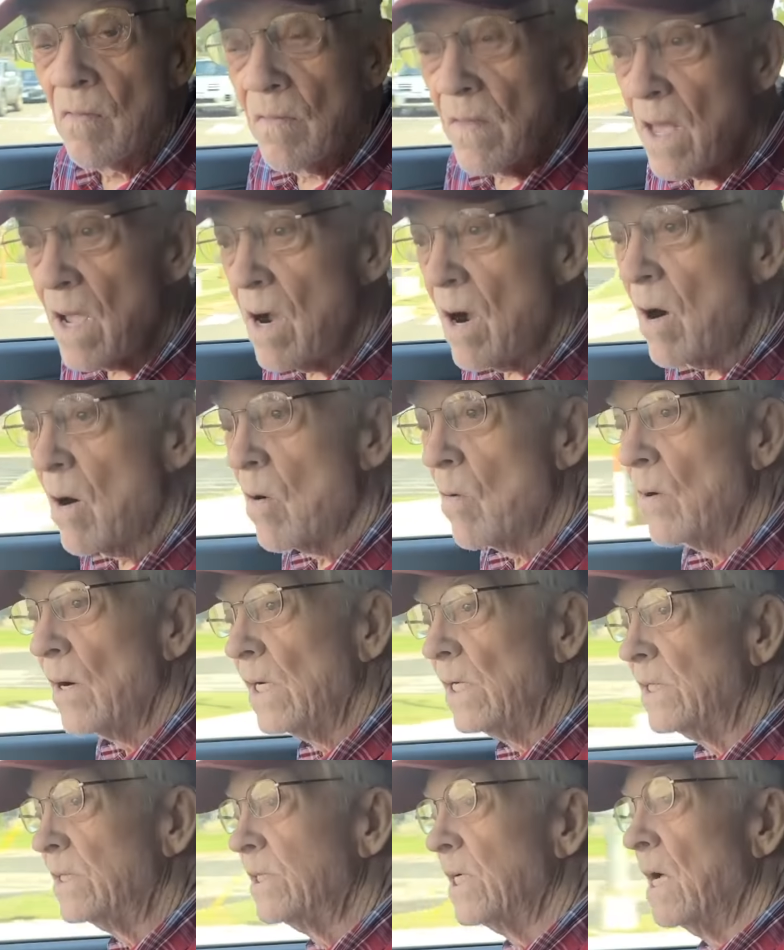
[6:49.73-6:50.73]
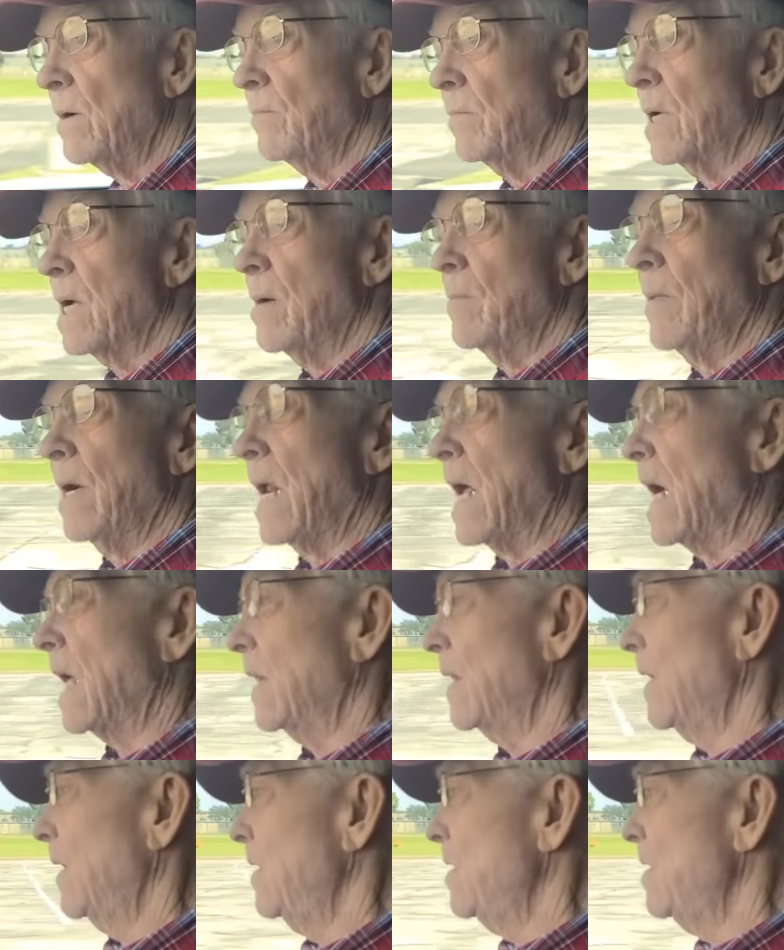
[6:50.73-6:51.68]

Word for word: They always some coming out of there.